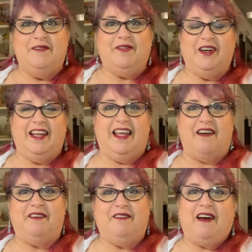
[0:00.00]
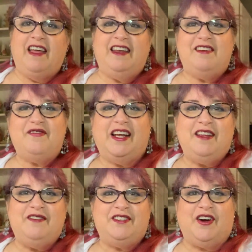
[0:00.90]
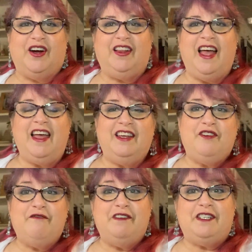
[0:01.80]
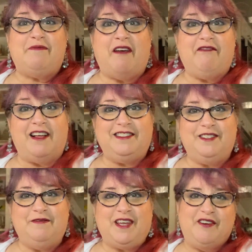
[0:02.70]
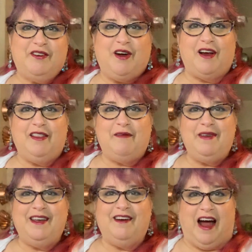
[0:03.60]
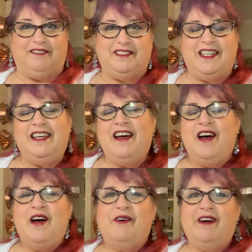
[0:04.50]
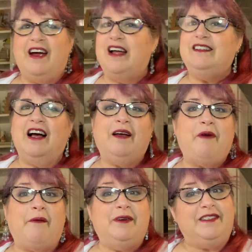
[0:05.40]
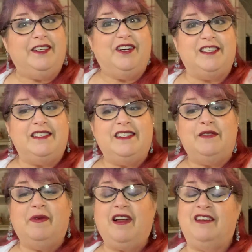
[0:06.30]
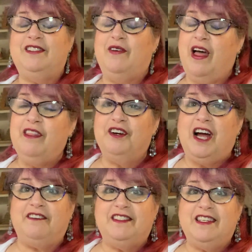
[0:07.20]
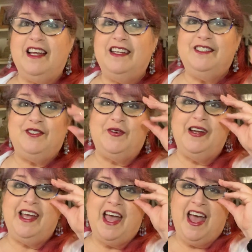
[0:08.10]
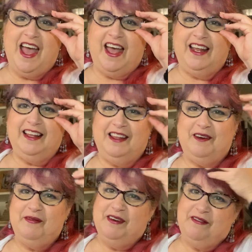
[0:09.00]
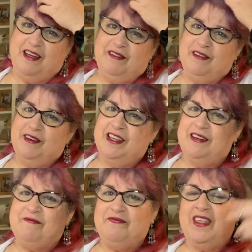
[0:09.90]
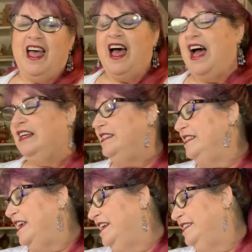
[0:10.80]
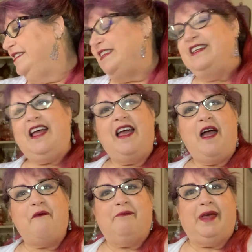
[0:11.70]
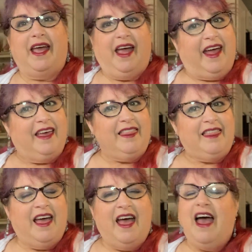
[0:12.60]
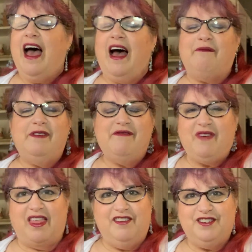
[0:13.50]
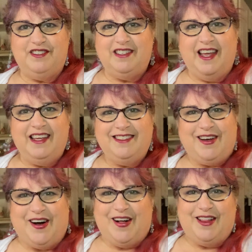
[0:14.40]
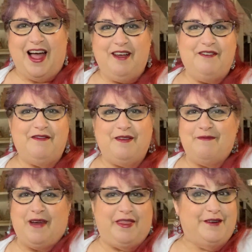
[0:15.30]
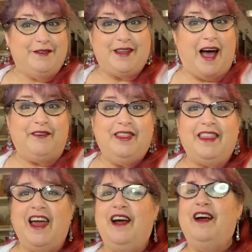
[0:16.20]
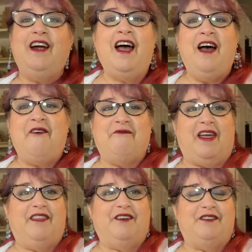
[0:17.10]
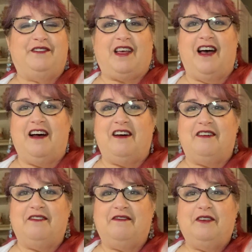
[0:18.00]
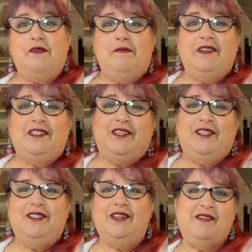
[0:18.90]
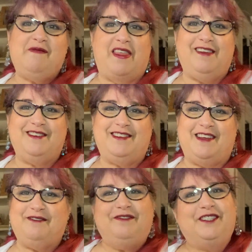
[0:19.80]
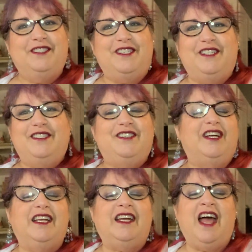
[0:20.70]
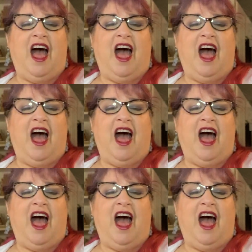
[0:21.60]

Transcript: morning, everyone. My name is Carla, and you've reached my FlossTube channel, KarlaBeingCrafty, where I talk about mostly cross stitch, but also other crafts that I enjoy, and a little bit of life thrown in. Today is Sunday, May 8th. Happy Mother's Day to all of the mothers out there, mothers of human children, mothers of fur children,